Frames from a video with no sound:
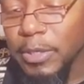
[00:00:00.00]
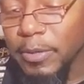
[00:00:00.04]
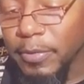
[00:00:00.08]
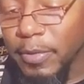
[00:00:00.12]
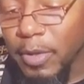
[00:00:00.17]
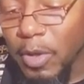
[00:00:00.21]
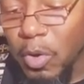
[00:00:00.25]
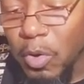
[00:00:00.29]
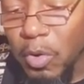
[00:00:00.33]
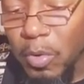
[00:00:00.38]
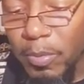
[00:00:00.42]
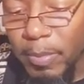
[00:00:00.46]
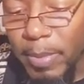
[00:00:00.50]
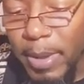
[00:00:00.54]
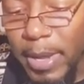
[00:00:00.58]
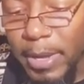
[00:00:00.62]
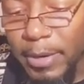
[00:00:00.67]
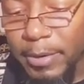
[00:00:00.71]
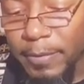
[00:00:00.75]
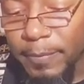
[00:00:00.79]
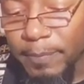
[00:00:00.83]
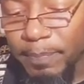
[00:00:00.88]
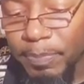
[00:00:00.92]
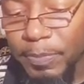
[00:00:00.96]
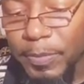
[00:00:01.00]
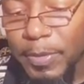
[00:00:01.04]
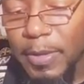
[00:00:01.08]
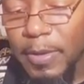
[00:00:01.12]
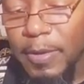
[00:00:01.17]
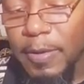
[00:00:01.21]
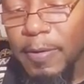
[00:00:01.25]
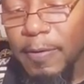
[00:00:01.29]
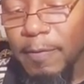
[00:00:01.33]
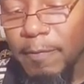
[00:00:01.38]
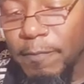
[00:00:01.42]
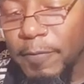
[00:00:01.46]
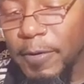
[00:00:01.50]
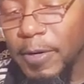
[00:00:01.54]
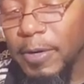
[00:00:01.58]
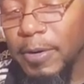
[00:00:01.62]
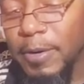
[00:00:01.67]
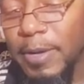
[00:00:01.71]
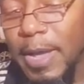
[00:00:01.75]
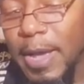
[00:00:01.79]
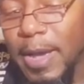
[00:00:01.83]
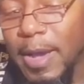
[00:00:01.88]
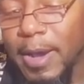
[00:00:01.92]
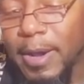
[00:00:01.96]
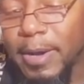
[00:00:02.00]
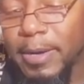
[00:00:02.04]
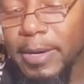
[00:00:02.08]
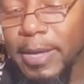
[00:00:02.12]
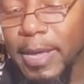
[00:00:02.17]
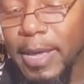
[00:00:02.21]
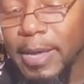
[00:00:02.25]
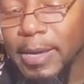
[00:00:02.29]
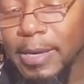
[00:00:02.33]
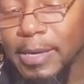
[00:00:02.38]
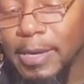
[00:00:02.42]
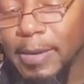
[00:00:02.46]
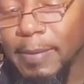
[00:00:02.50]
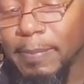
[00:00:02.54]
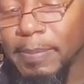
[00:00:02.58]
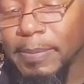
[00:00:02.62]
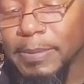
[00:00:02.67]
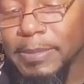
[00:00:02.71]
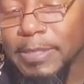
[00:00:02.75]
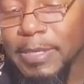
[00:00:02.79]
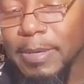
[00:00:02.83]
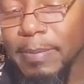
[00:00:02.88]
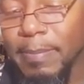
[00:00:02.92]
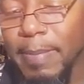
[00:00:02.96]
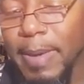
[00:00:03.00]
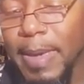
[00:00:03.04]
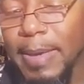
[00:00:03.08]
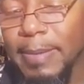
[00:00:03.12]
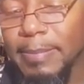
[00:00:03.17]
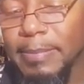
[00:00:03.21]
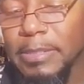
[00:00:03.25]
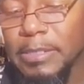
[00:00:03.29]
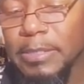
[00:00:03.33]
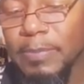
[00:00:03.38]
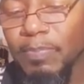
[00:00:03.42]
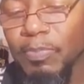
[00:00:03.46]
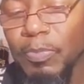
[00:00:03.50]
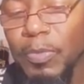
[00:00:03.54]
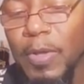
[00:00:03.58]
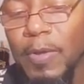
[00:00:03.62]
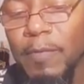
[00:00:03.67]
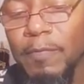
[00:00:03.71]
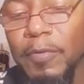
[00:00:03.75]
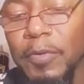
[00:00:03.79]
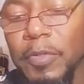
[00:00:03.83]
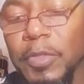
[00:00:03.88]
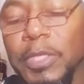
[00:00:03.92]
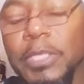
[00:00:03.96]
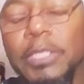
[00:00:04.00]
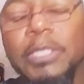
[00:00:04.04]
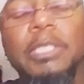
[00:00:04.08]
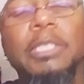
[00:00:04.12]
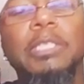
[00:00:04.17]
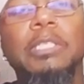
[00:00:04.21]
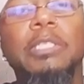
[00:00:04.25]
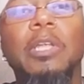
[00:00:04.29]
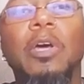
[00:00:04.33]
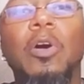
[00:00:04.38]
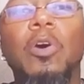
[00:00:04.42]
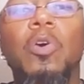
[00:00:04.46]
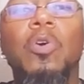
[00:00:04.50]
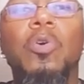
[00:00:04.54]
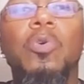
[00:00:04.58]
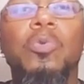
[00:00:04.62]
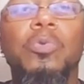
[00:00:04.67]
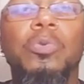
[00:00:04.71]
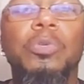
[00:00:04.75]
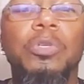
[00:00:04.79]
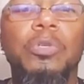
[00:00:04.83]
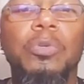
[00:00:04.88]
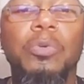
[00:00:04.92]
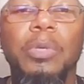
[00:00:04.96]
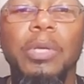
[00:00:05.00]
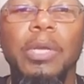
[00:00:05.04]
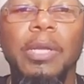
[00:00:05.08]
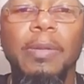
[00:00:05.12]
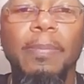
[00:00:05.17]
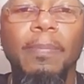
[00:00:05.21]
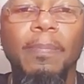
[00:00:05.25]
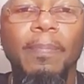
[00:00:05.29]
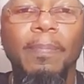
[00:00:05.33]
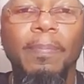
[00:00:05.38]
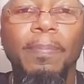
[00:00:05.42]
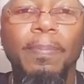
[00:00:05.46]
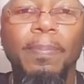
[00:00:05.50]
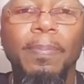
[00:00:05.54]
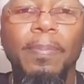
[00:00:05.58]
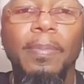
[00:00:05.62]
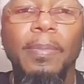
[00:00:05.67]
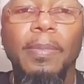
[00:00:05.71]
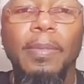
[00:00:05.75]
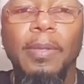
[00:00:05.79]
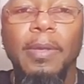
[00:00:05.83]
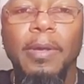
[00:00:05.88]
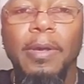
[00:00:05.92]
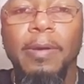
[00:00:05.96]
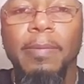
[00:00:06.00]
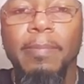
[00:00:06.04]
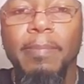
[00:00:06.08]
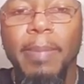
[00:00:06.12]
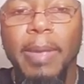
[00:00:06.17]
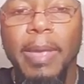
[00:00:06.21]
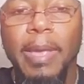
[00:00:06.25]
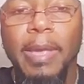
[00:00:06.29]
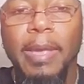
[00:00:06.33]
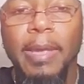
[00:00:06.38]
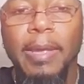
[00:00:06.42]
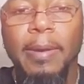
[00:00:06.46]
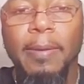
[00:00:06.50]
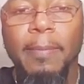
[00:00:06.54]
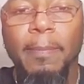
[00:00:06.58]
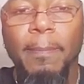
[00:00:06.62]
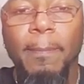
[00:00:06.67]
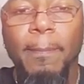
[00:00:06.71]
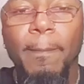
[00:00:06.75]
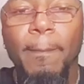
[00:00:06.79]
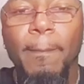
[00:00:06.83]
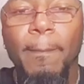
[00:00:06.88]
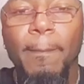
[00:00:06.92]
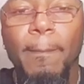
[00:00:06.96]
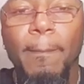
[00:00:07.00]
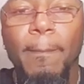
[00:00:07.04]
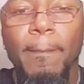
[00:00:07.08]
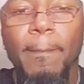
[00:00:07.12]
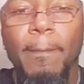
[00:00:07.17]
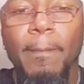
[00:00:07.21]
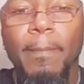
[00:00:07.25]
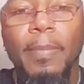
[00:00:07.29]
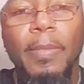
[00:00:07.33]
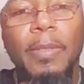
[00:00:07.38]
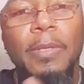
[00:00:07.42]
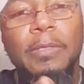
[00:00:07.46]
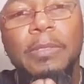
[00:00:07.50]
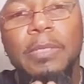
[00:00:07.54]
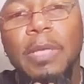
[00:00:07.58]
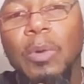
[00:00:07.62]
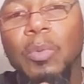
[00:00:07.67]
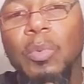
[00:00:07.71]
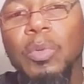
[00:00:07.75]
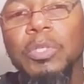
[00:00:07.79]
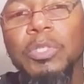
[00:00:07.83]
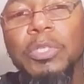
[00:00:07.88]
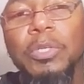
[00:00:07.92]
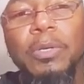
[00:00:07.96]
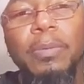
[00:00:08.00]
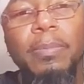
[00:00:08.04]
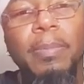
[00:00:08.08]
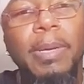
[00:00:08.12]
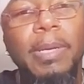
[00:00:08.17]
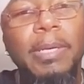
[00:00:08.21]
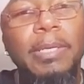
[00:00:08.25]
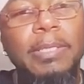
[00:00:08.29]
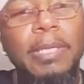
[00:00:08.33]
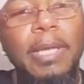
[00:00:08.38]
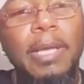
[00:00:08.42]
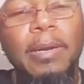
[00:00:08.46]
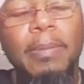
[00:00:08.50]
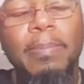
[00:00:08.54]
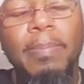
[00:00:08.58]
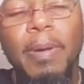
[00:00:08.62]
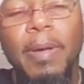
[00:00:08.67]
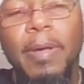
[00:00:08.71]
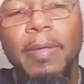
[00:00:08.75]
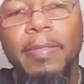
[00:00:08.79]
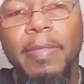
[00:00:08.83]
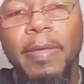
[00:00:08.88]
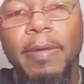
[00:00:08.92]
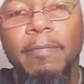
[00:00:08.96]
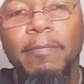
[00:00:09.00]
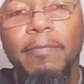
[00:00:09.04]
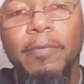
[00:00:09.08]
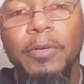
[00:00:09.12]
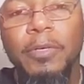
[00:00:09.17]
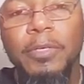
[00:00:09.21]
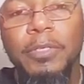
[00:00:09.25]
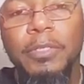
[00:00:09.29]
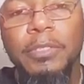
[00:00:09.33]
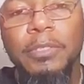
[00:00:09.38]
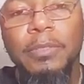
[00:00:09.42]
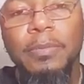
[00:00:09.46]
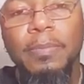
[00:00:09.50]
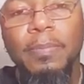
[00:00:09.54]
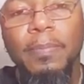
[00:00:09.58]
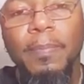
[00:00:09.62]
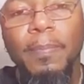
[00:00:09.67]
of the whole matter. Fear God and keep his commandments, for this is the whole duty of man. So I want you to meditate upon that verse,